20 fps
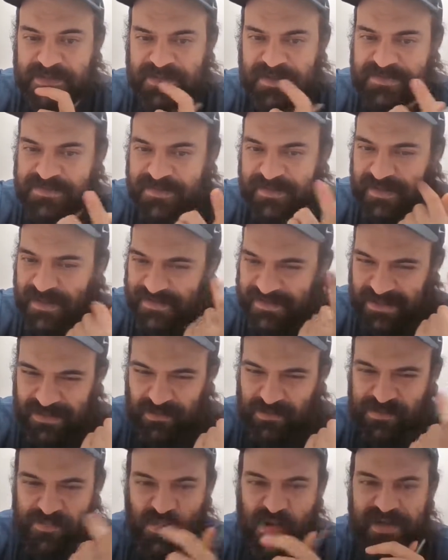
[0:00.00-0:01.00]
It doesn't. I think
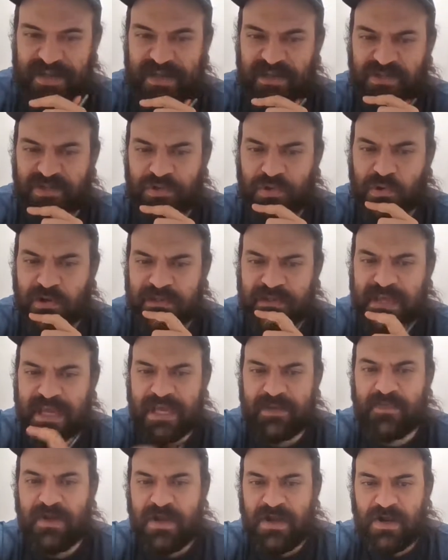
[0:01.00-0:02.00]
there was one Illinois
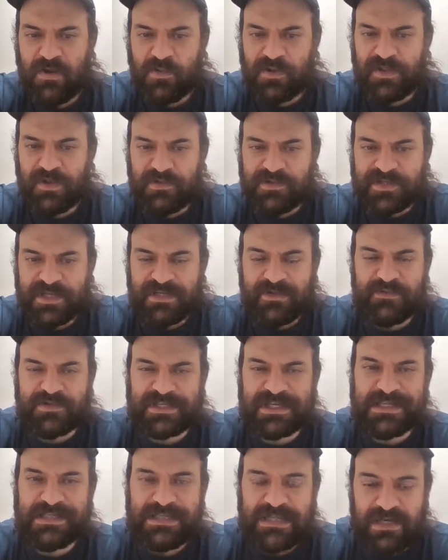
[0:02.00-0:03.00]
game where it
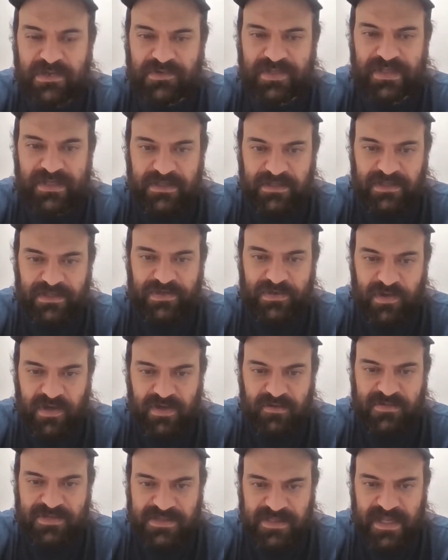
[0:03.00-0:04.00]
was clear that
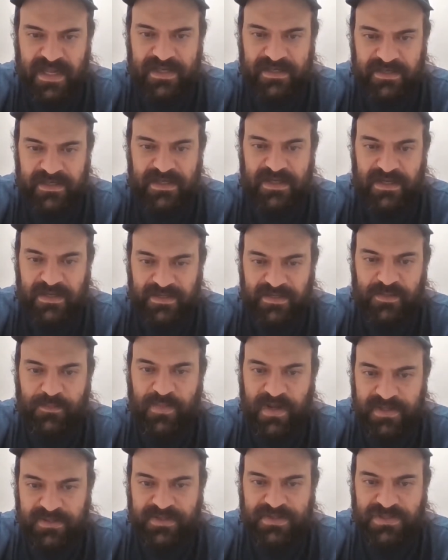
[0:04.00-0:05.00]
Illinois was like
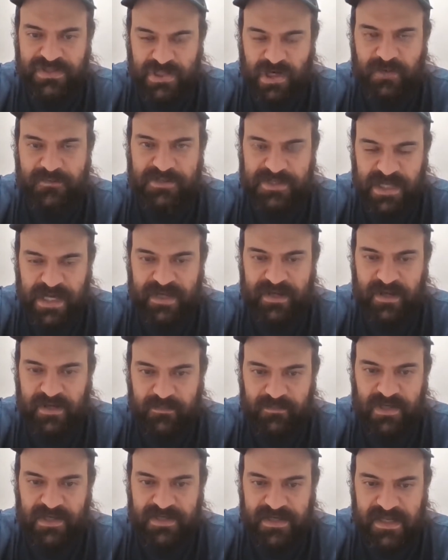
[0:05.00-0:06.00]
the sharp side on
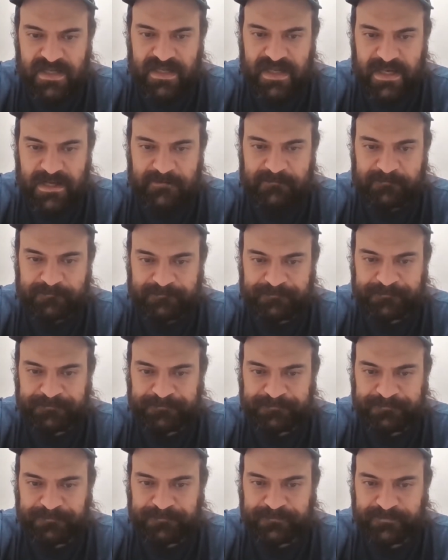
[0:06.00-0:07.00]
a Monday game.
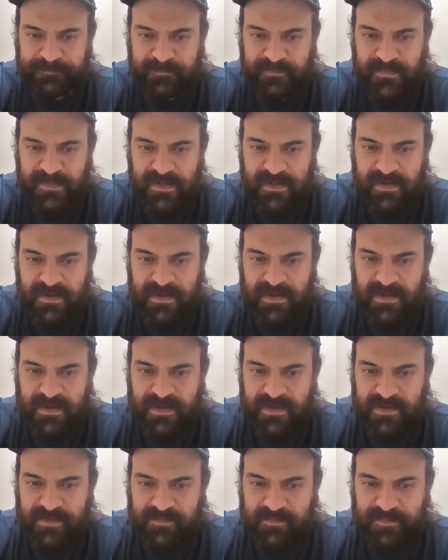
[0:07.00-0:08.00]

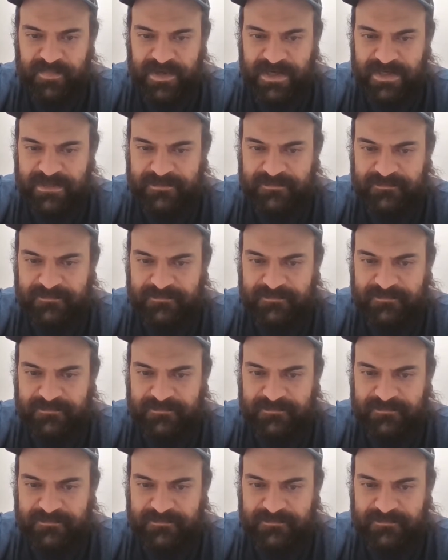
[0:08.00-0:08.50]
But